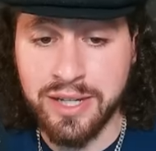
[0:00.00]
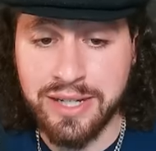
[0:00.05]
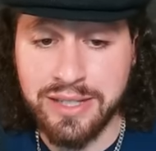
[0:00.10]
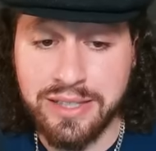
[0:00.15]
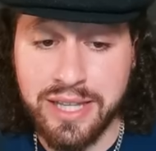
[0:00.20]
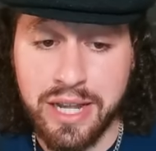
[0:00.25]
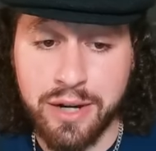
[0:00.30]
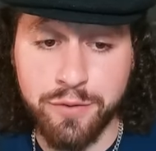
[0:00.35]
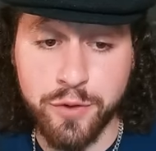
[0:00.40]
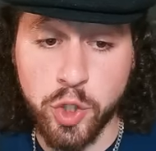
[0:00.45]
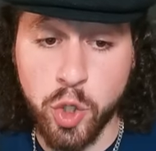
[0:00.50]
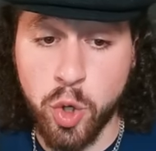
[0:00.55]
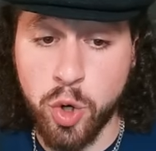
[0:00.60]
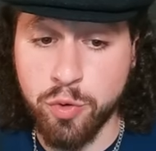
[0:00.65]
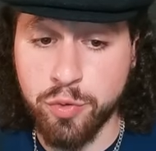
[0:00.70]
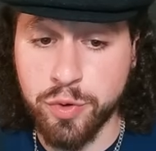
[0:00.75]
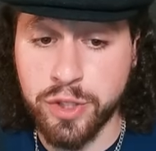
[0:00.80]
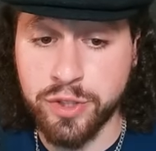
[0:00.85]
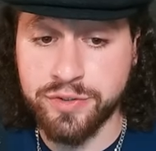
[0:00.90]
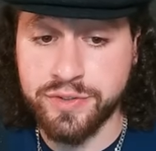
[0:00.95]
Then if you're going
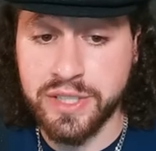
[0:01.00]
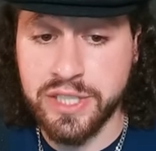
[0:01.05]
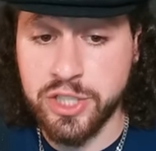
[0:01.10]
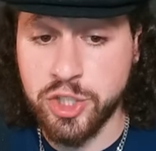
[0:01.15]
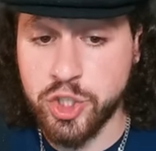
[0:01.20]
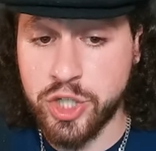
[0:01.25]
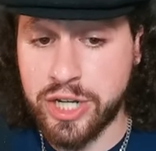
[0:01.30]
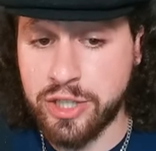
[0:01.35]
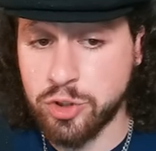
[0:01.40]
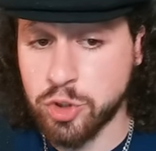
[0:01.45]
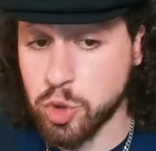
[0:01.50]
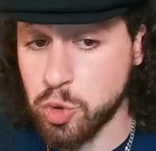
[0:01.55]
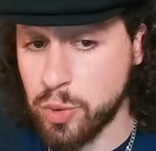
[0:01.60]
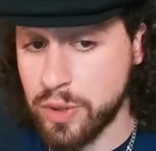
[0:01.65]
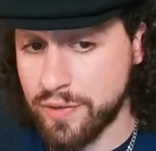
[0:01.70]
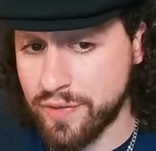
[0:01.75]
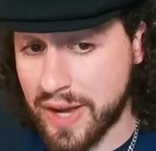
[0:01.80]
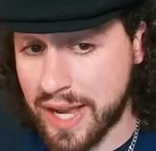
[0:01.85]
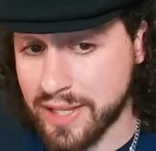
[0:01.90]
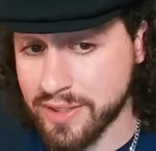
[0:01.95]
real D-Gen,
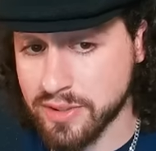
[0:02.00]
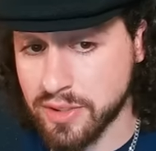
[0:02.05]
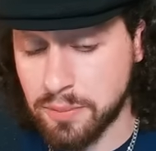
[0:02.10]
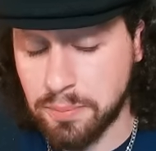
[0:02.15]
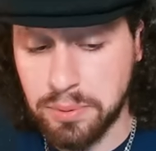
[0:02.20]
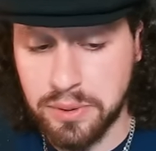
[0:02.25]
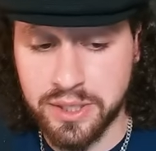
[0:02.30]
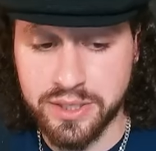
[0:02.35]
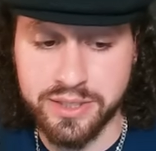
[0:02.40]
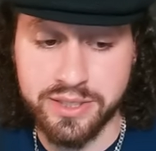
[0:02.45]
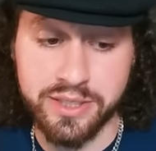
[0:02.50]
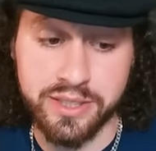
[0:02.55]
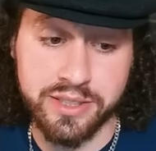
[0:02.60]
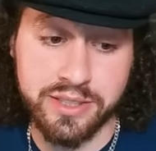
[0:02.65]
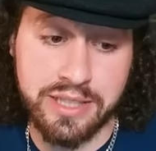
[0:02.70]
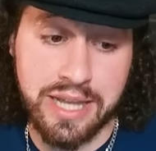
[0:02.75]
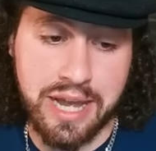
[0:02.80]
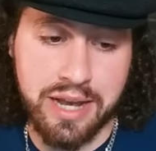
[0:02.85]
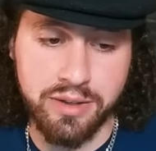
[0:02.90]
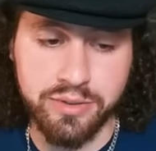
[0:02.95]
Tuivasa plus
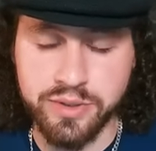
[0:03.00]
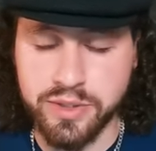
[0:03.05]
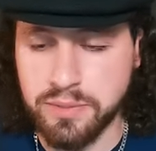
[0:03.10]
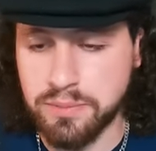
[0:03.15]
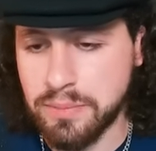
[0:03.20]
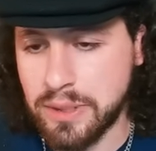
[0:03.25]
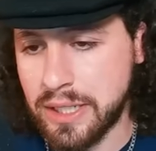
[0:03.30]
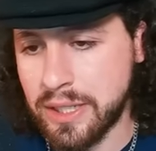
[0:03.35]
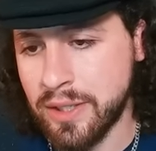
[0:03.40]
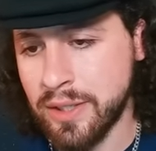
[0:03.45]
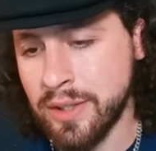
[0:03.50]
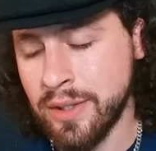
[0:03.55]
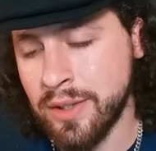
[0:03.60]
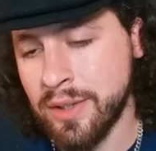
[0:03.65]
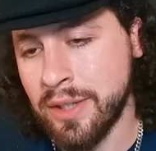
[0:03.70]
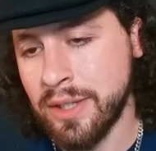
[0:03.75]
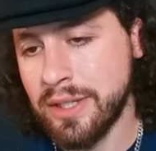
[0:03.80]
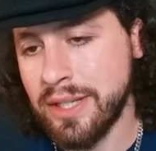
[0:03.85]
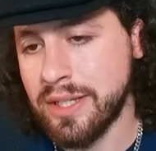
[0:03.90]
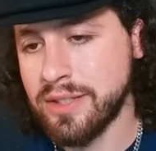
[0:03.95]
6,000, but
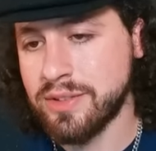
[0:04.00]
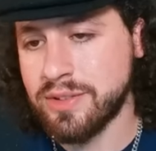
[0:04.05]
that's